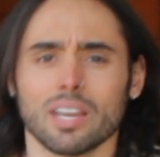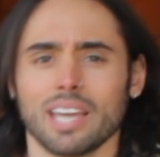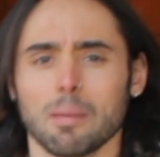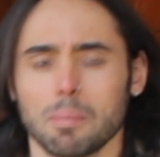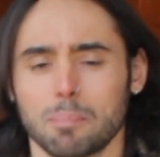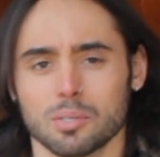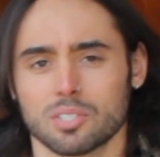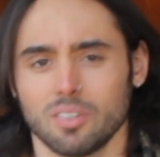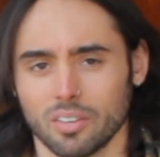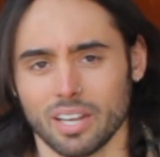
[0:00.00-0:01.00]
I can't be
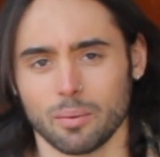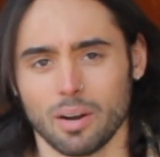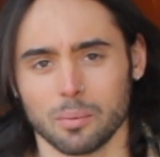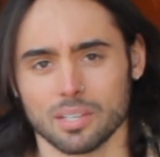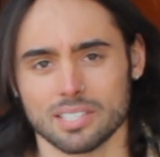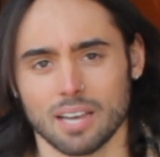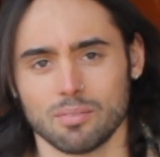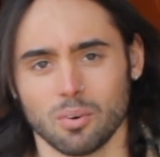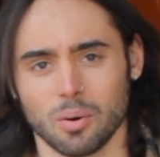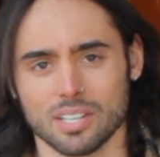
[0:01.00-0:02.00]
pushing all that around with a Type
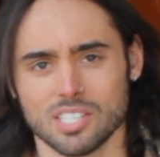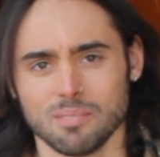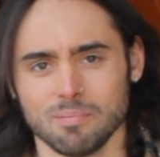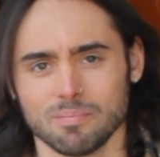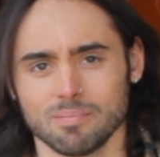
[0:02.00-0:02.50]
4 engine.